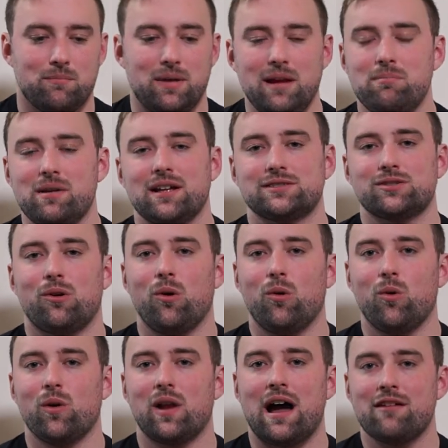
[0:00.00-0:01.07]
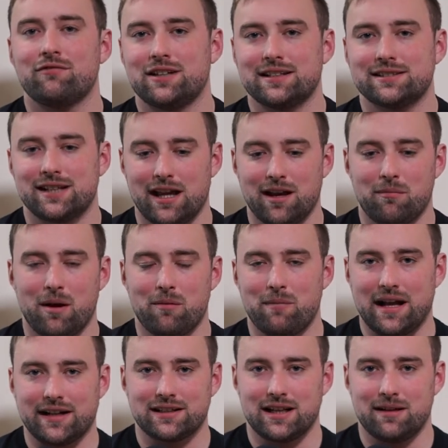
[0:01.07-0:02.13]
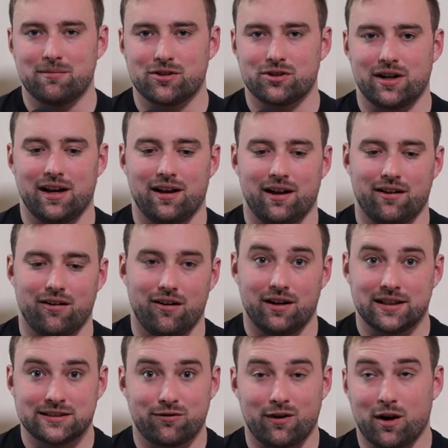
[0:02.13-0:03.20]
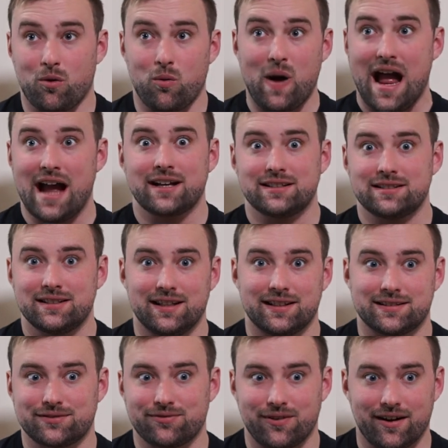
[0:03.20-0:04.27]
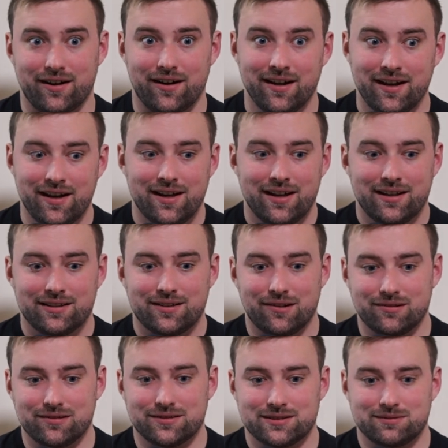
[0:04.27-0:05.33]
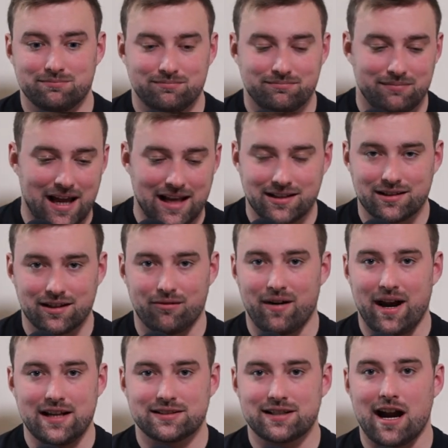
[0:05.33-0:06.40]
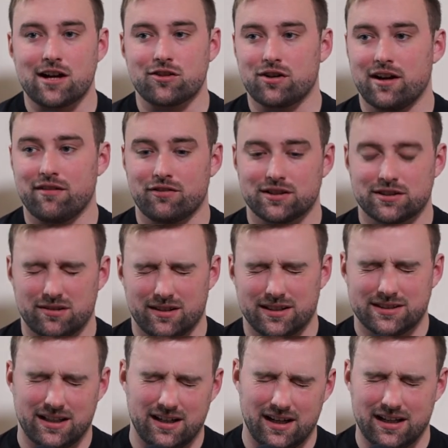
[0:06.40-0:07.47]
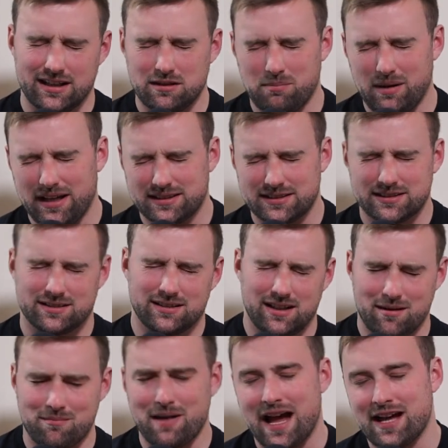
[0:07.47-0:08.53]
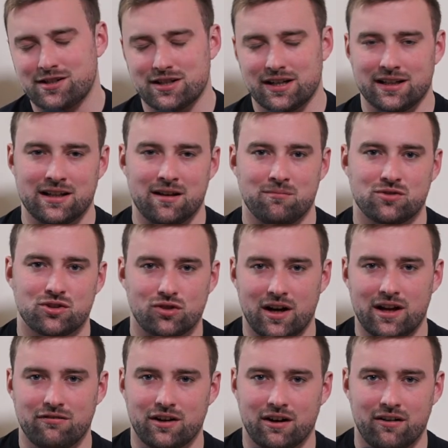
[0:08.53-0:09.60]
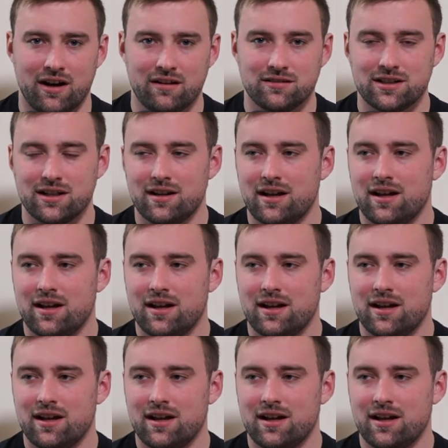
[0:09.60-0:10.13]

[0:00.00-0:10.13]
people as a whole have this thing about mental imagery like, oh, it's for quacks, it's for those mental race car drivers who are sitting in the pits imagining them driving around.